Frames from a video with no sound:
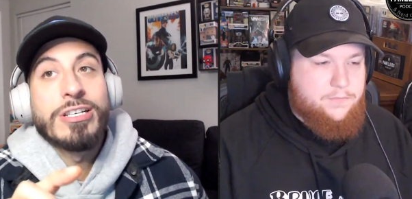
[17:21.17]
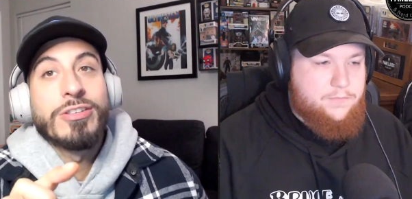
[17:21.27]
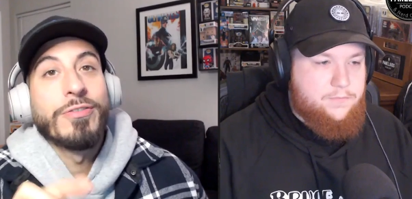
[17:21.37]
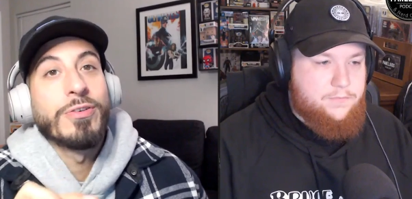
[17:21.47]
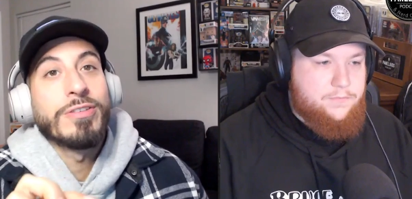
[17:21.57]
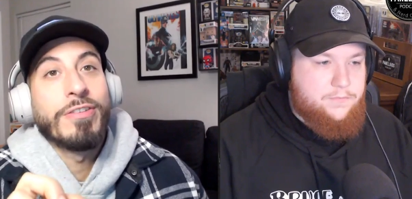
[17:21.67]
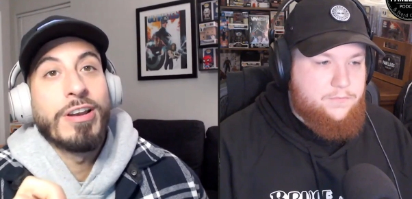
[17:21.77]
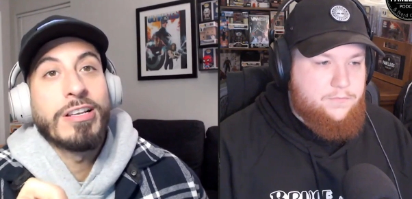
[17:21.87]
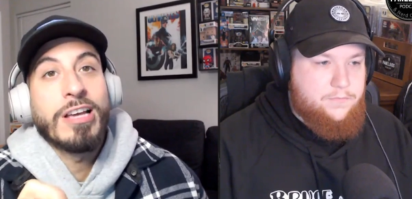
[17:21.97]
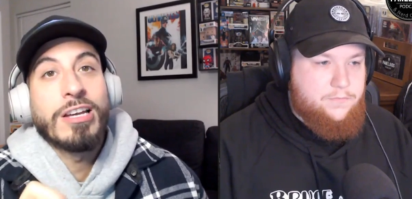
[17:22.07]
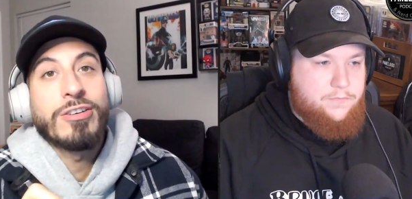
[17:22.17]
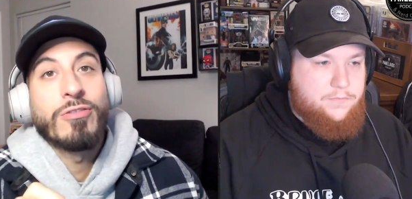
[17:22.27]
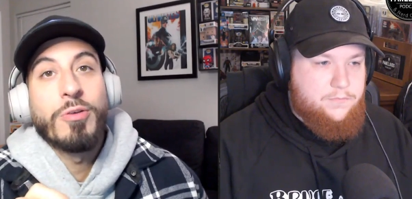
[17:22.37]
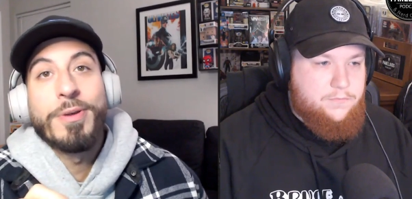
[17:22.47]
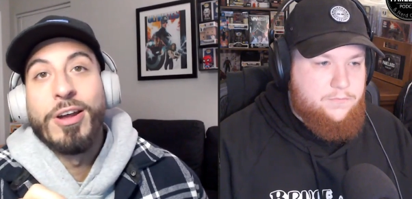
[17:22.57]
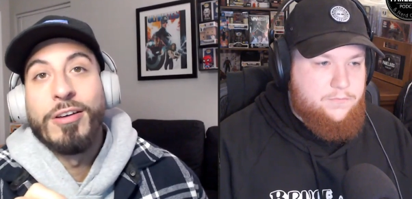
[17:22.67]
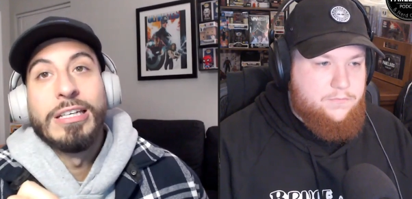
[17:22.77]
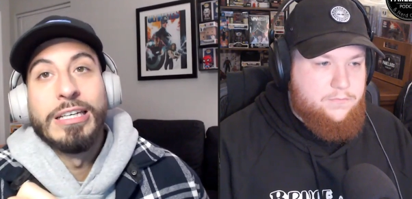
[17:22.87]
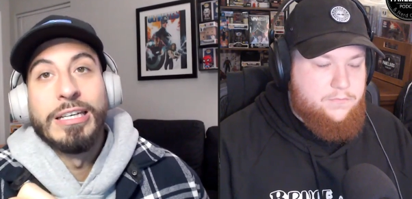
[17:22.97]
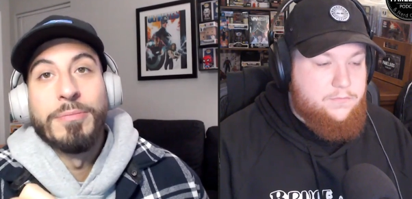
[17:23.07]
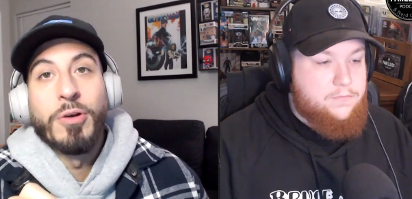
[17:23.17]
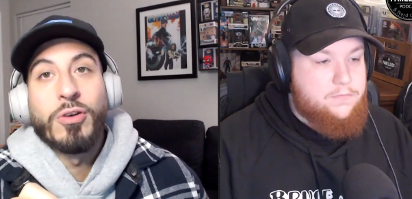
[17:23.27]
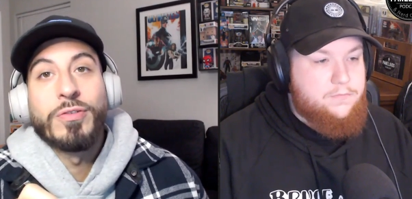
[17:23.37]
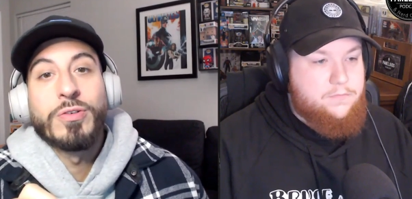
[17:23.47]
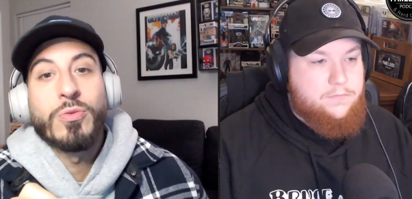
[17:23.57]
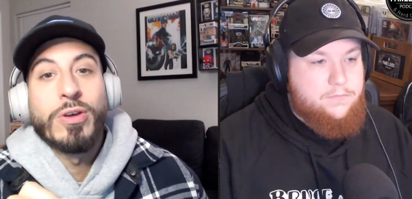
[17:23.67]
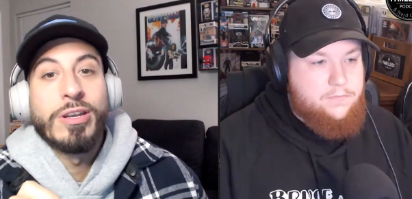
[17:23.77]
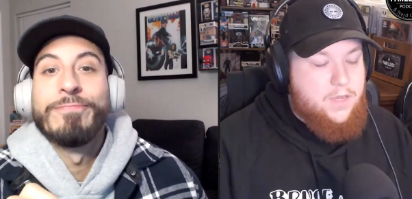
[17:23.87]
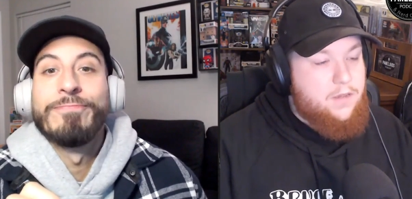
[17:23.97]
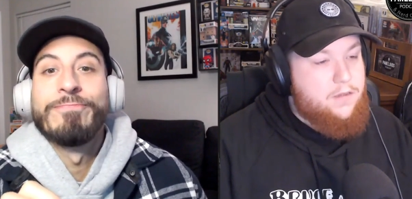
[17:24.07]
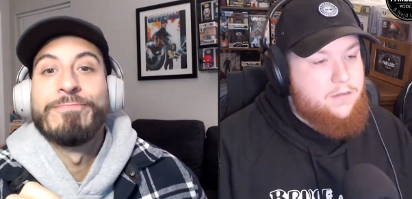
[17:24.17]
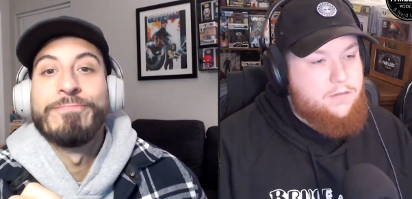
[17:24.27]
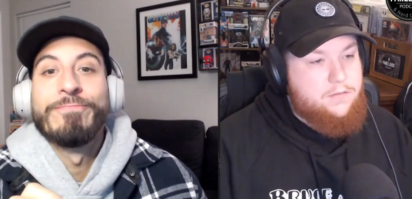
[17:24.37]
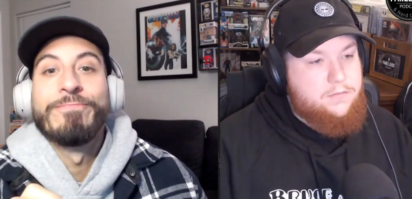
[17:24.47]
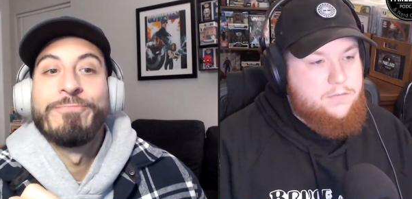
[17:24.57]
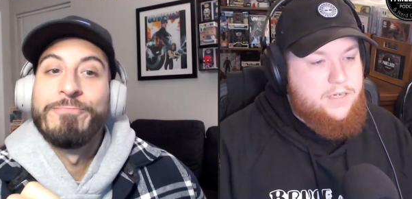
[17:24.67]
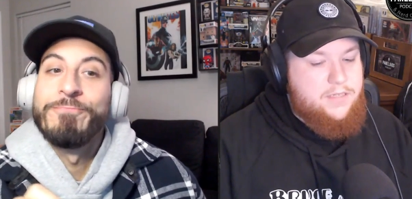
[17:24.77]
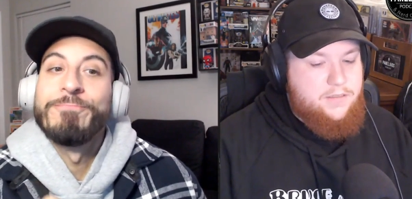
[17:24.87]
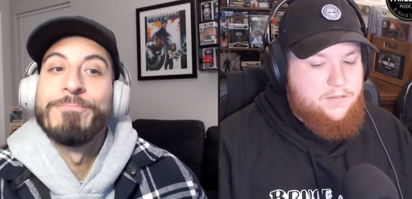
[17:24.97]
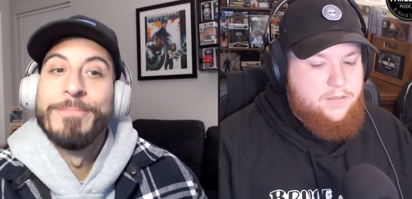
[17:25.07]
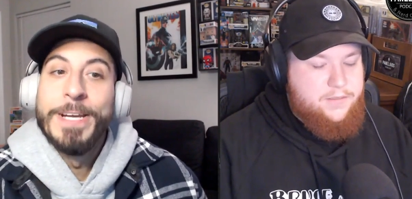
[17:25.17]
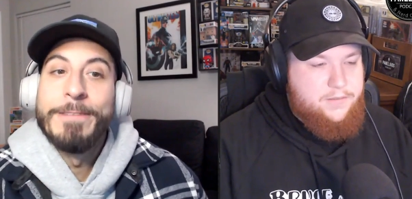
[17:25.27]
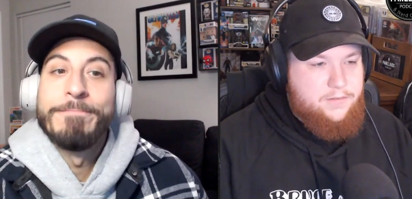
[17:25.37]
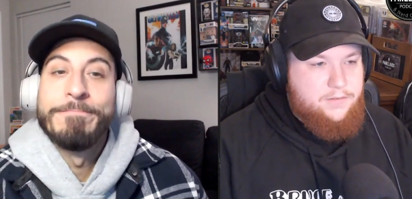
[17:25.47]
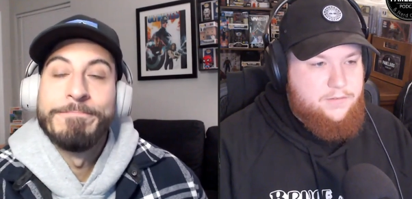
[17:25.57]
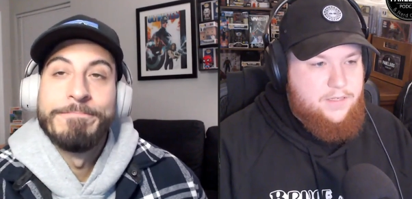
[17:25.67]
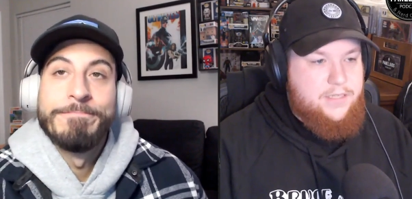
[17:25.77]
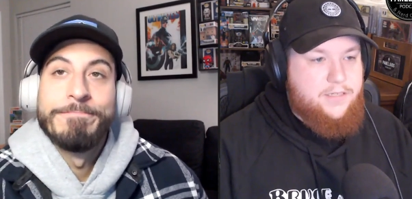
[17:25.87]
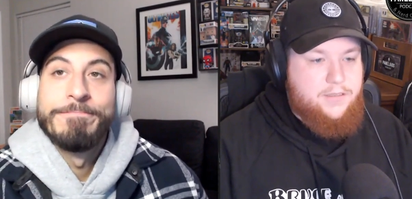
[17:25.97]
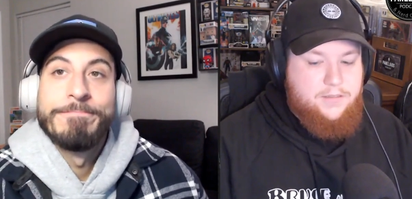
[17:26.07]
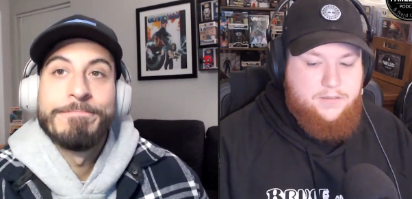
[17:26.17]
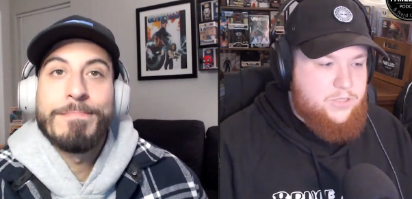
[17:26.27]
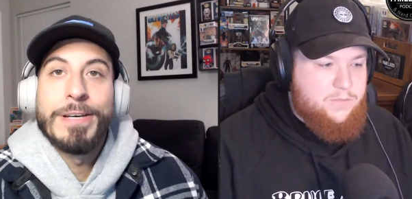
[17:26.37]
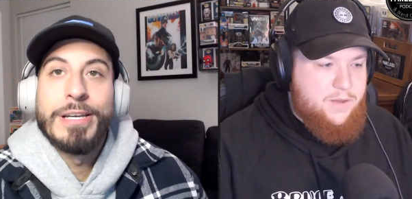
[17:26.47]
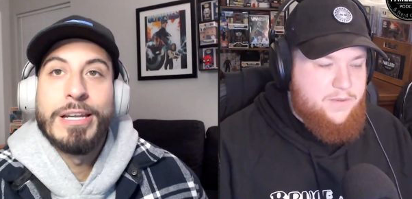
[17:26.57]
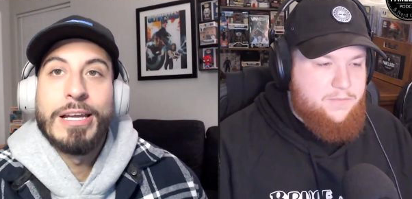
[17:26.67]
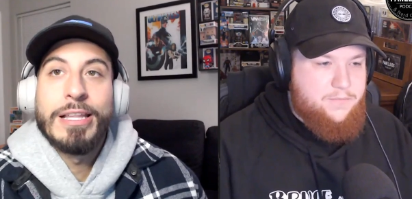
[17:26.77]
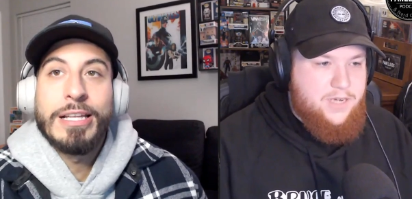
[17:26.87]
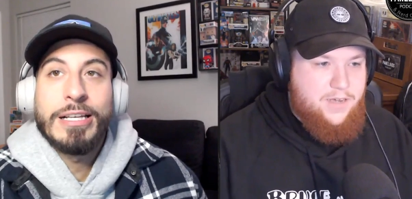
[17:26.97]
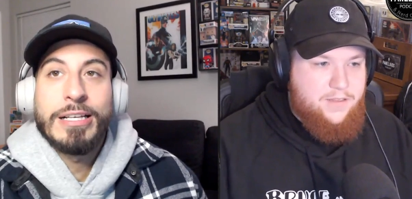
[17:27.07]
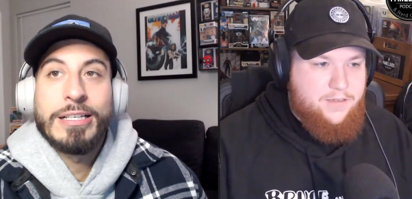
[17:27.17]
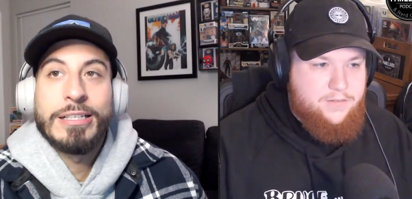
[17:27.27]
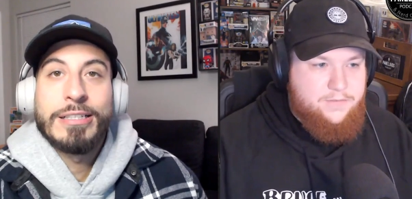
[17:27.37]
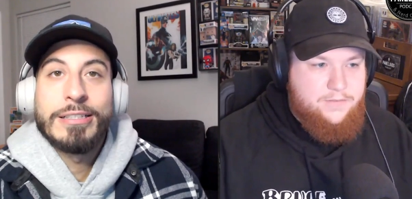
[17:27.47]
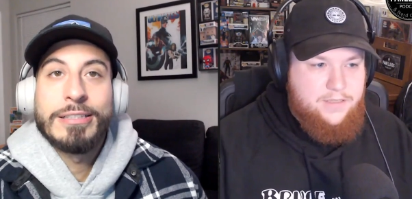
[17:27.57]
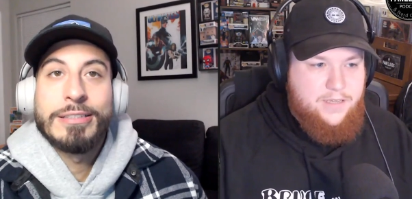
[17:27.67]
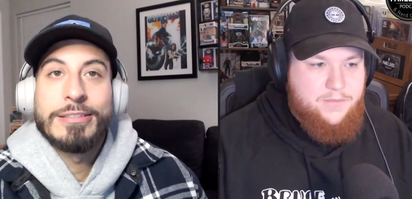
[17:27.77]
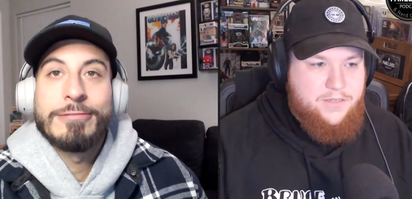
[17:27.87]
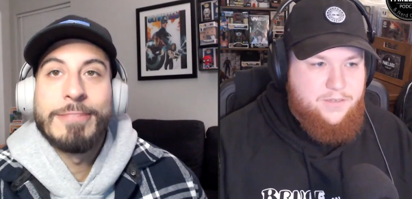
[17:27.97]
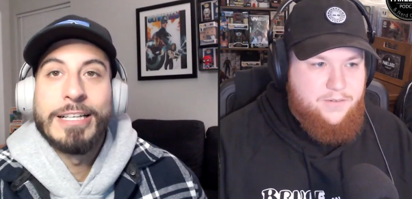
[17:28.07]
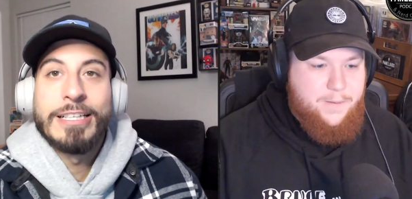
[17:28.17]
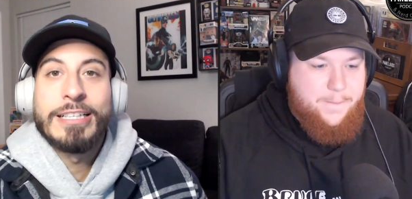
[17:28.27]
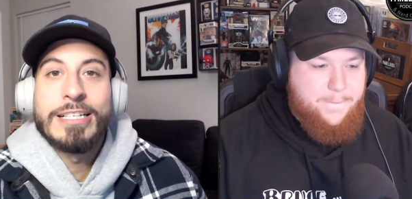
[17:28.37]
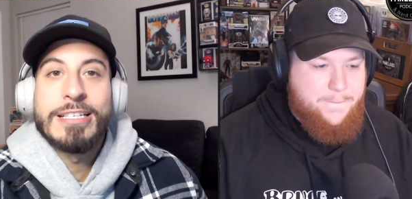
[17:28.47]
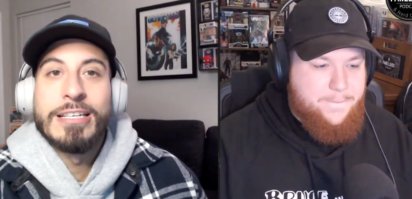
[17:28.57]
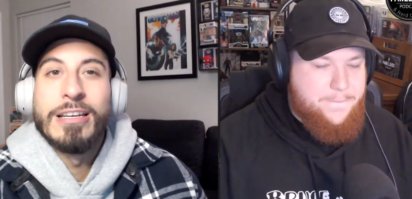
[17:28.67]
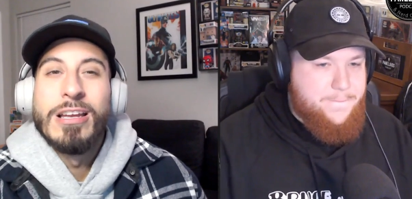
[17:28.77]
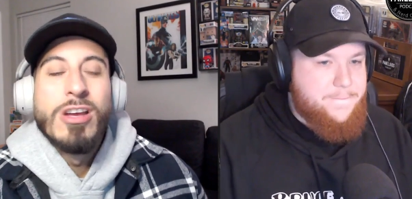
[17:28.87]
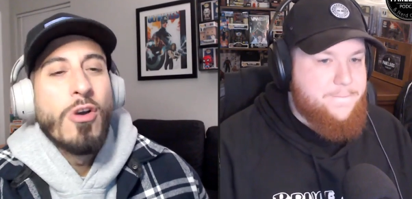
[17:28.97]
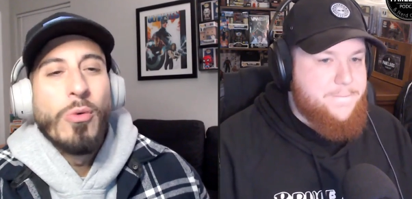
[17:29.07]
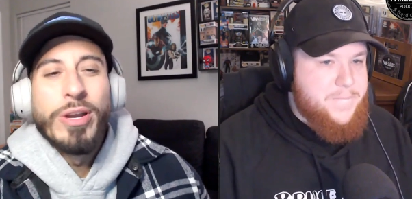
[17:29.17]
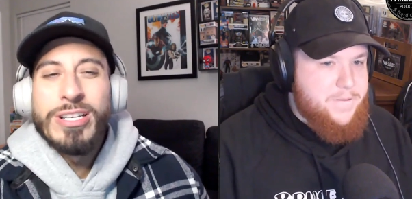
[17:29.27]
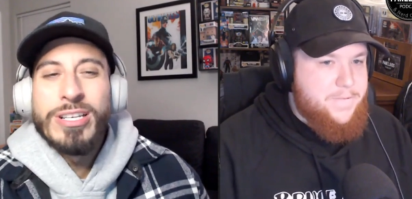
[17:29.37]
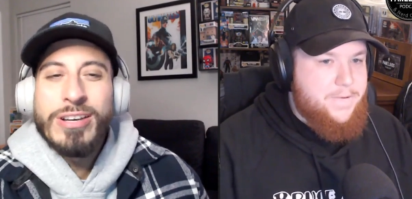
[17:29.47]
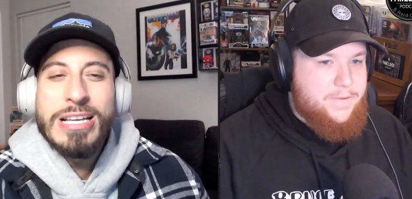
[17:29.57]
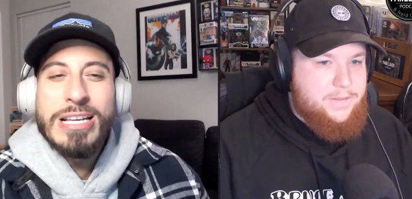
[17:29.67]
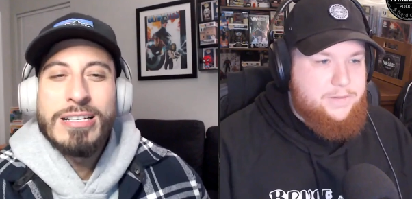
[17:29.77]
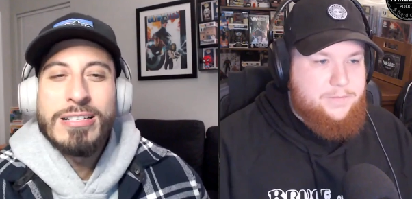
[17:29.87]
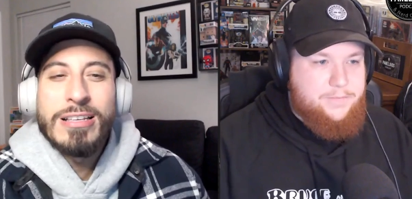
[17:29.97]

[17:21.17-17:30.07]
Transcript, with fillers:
Speaker 1: is the voice for Natasha Romanoff in Marvel's What If.
Speaker 2: Oh, that is interesting. Yeah. I like her. But, she might be uh, think, gone though in the MCU. I now. think that's
Speaker 1: it which is crazy because